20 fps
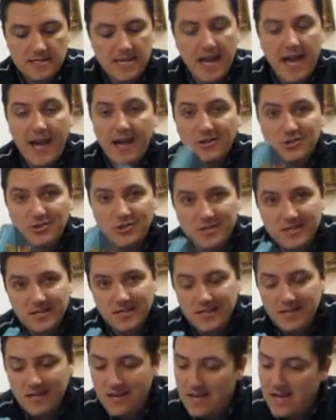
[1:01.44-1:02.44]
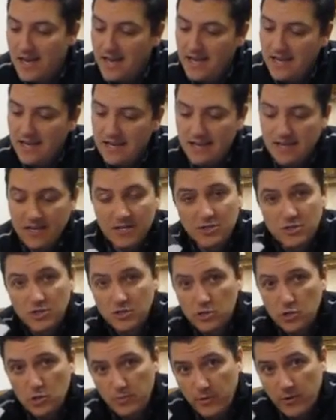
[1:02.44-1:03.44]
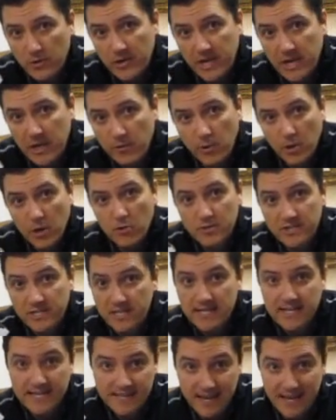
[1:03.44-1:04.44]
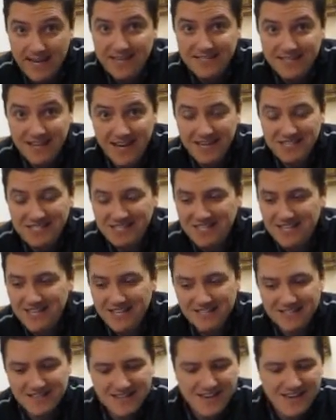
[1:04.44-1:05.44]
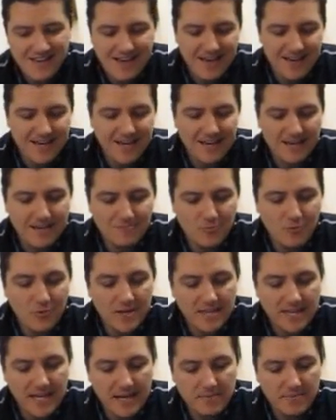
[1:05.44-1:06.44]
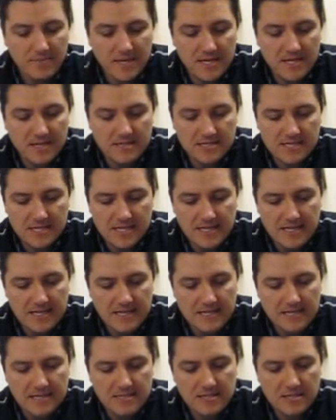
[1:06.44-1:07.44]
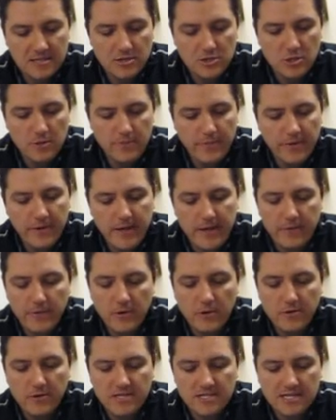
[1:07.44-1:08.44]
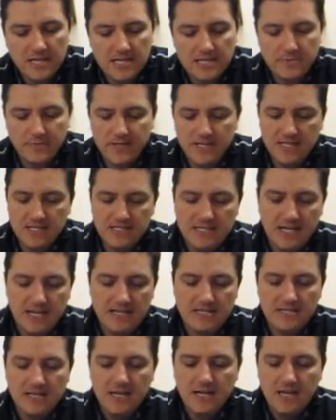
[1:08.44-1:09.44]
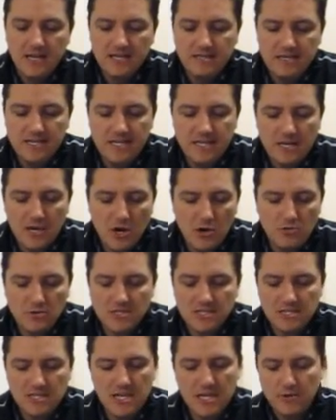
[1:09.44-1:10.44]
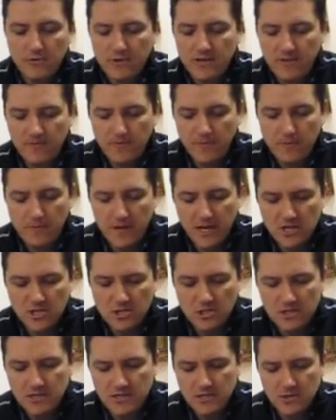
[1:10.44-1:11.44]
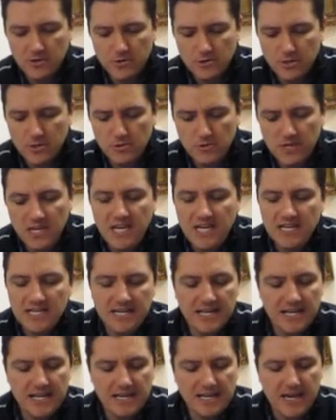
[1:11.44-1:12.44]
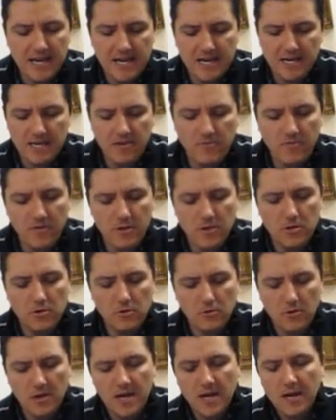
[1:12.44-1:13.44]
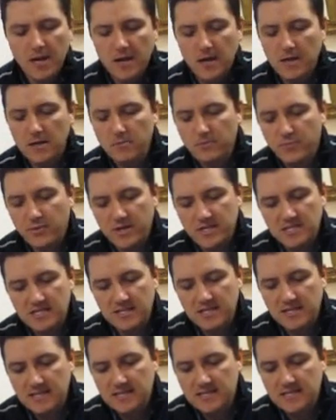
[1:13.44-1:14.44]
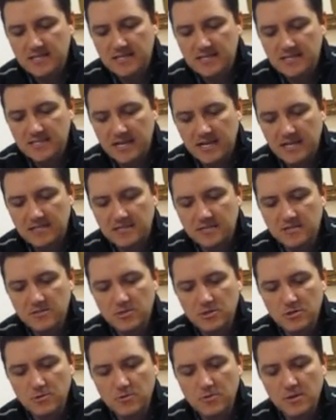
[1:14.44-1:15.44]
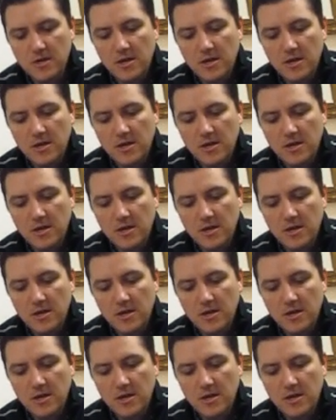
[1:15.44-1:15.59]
actually a superhero DNA test kit. And what that means is the superhero assessment, it says, decodes secret information in your unique DNA, giving you unprecedented insights into